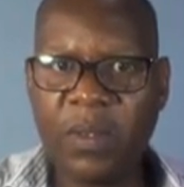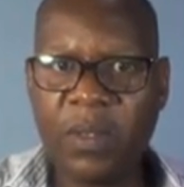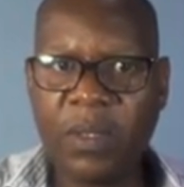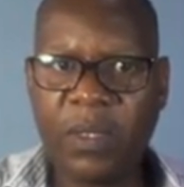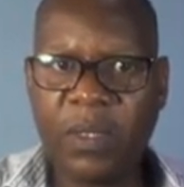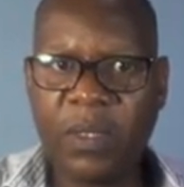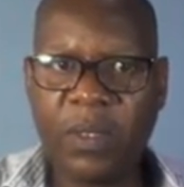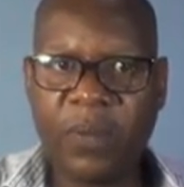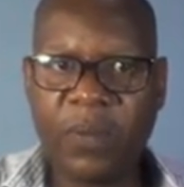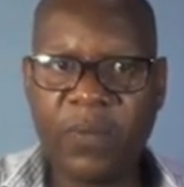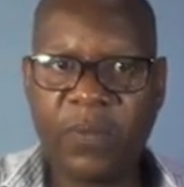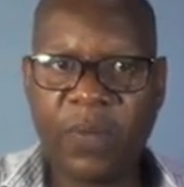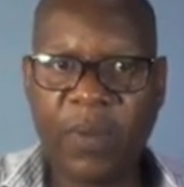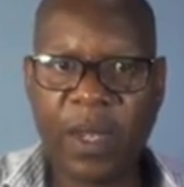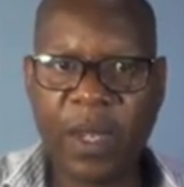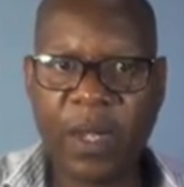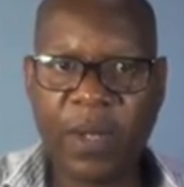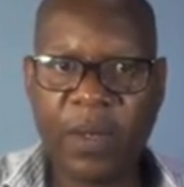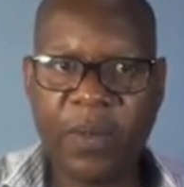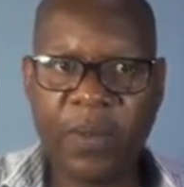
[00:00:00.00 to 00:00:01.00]
This
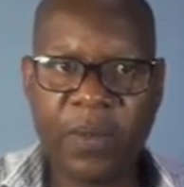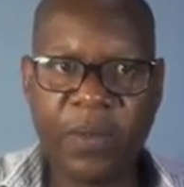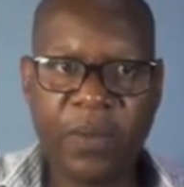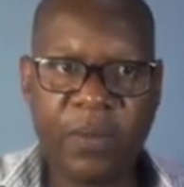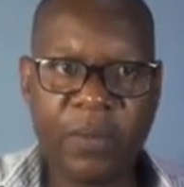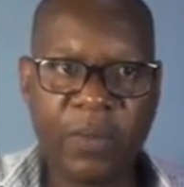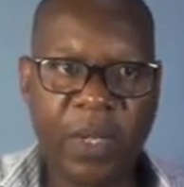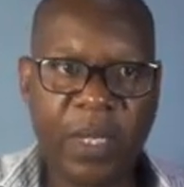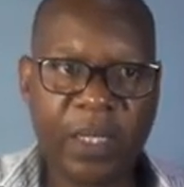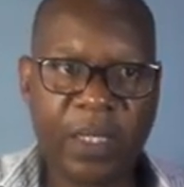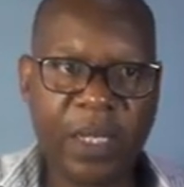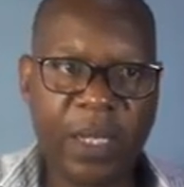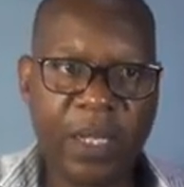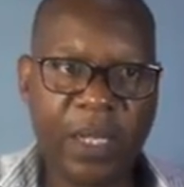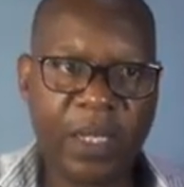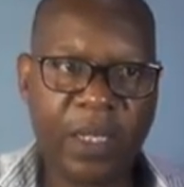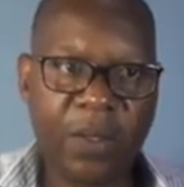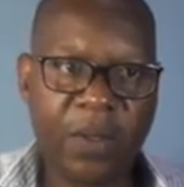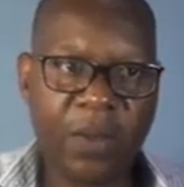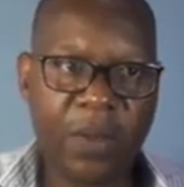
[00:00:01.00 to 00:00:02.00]
value, but I
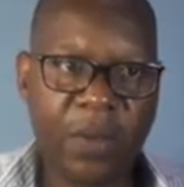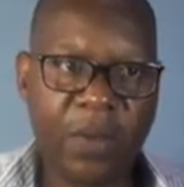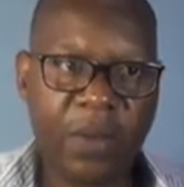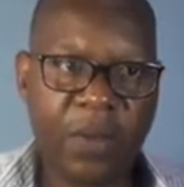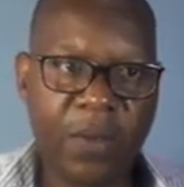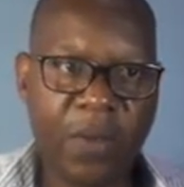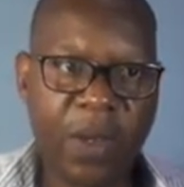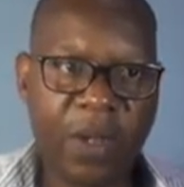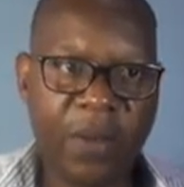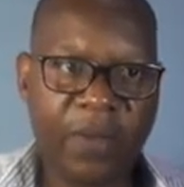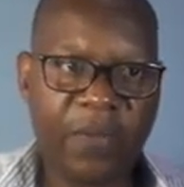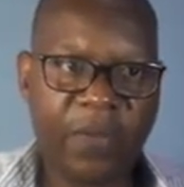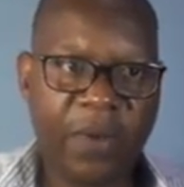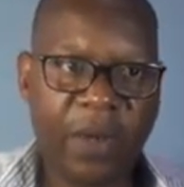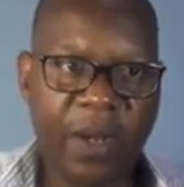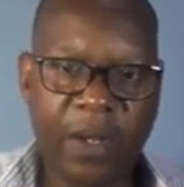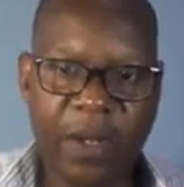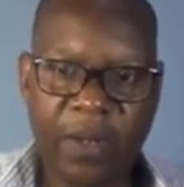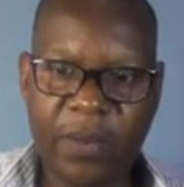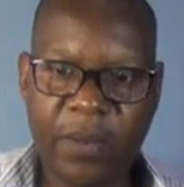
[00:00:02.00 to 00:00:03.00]
need only one
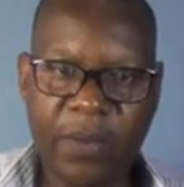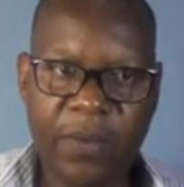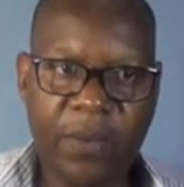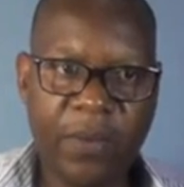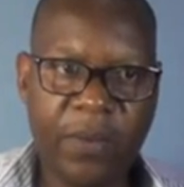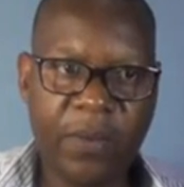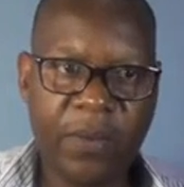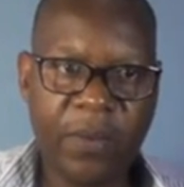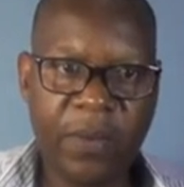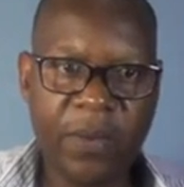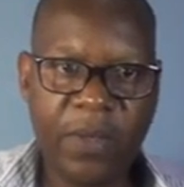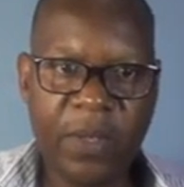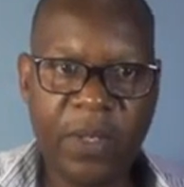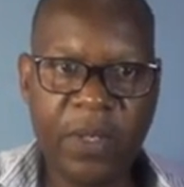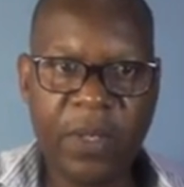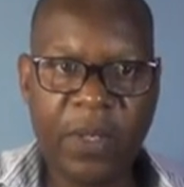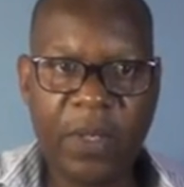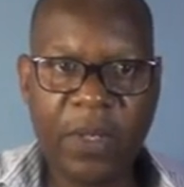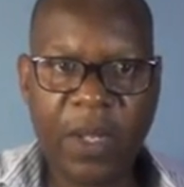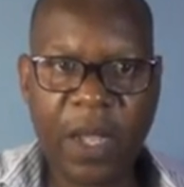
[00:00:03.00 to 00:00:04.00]
value.
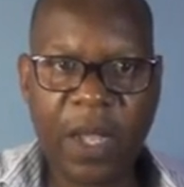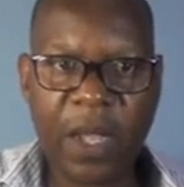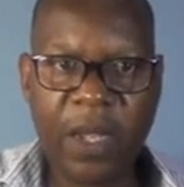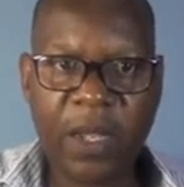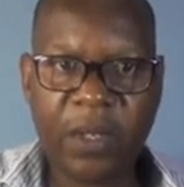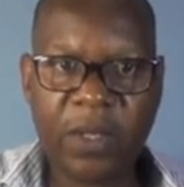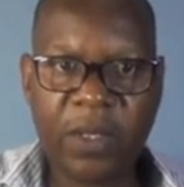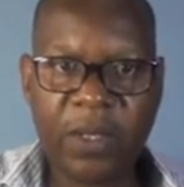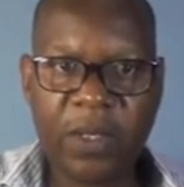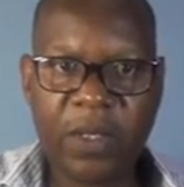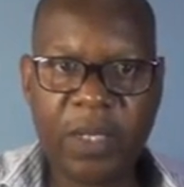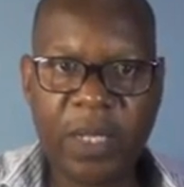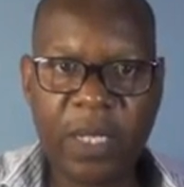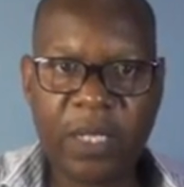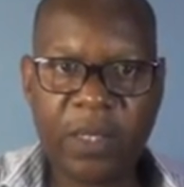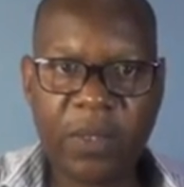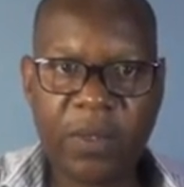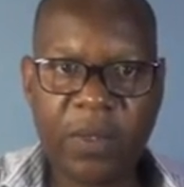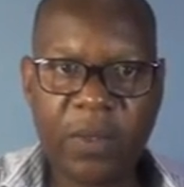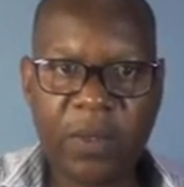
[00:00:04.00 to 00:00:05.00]
I
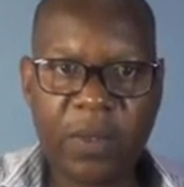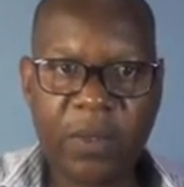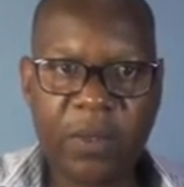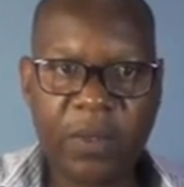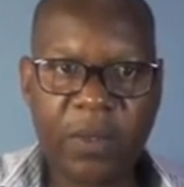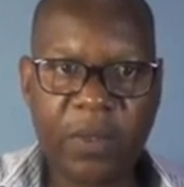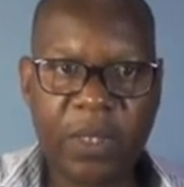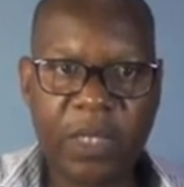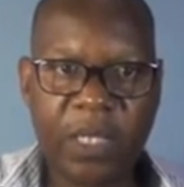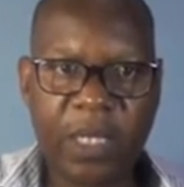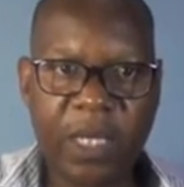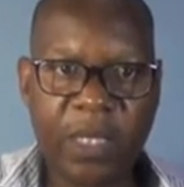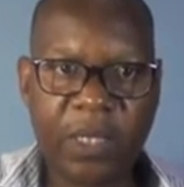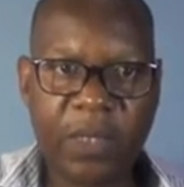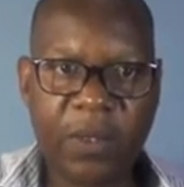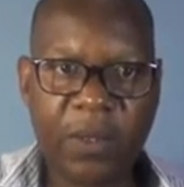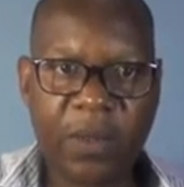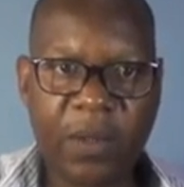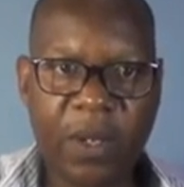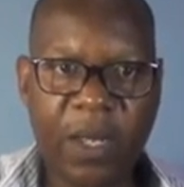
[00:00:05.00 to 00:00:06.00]
just also
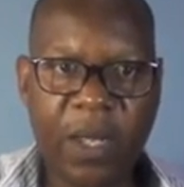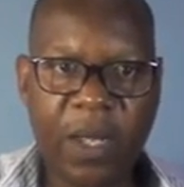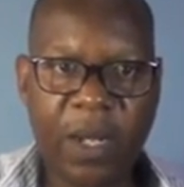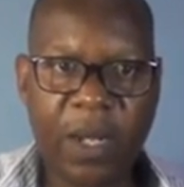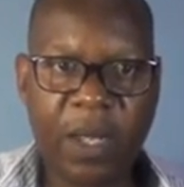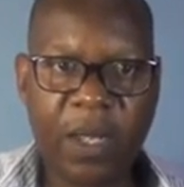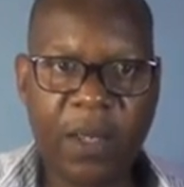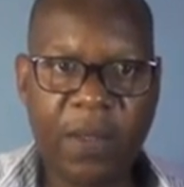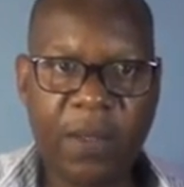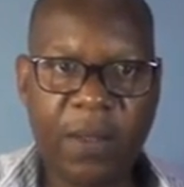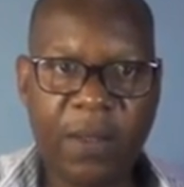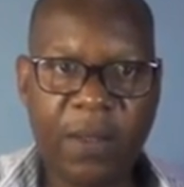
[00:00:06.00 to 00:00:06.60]
change the color